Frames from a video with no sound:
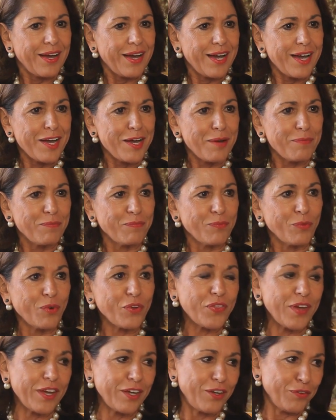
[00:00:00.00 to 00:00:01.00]

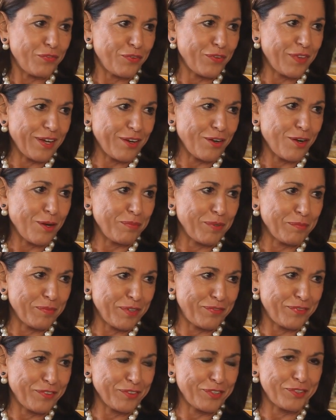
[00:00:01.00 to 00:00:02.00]
Well, thank you for that
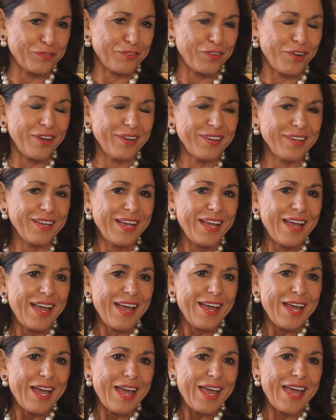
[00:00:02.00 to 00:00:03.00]
compliment, first of all.
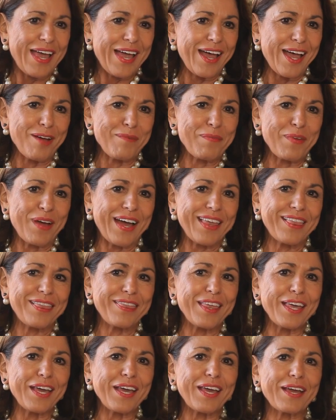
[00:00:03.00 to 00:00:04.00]
I
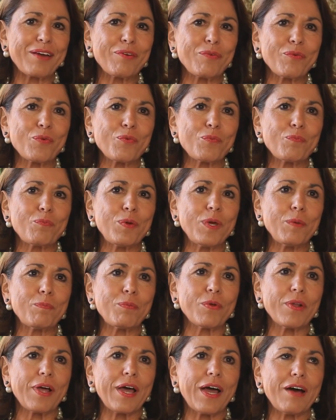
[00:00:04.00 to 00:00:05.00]
think
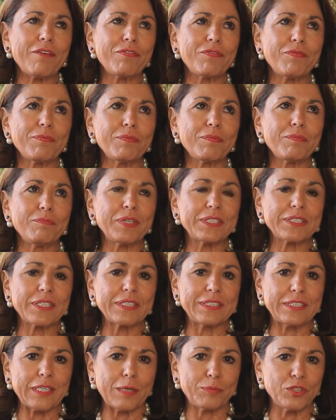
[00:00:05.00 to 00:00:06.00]
people have
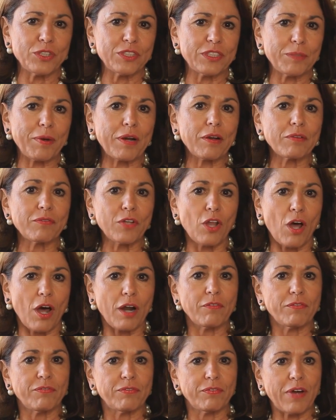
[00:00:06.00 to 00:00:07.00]
misconceptions about a
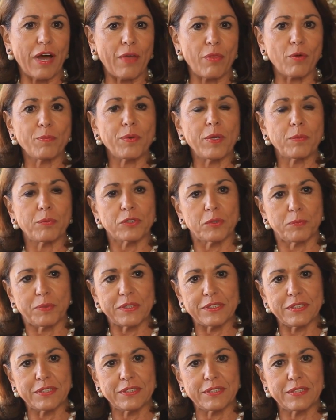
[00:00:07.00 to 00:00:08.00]
lot of other people's
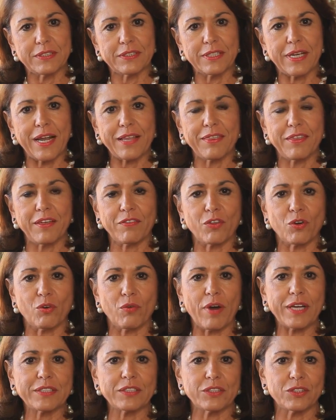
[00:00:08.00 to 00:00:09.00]
businesses, and I think the
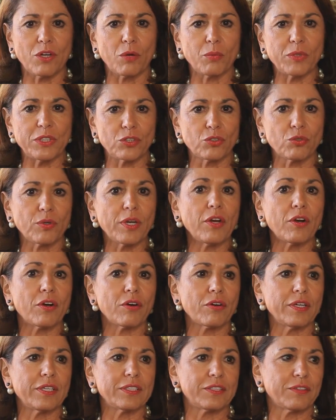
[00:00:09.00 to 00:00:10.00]
grass is always
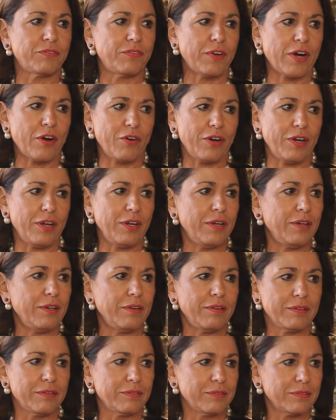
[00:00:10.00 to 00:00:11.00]
greener is a very
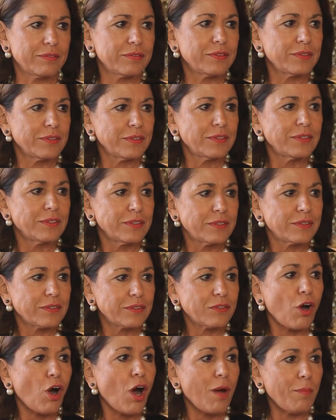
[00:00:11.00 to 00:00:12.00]

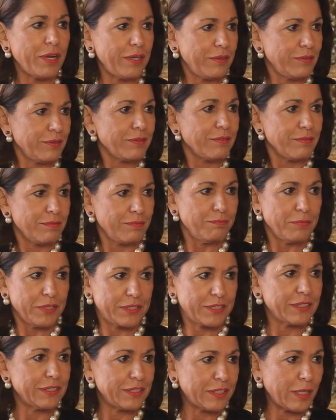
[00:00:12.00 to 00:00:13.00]
common
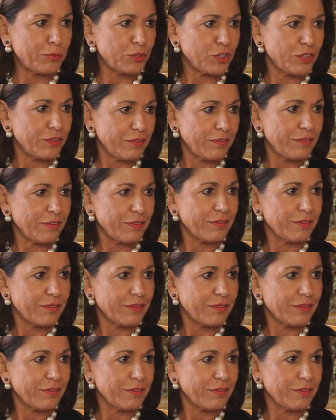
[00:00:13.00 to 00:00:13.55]
misconception.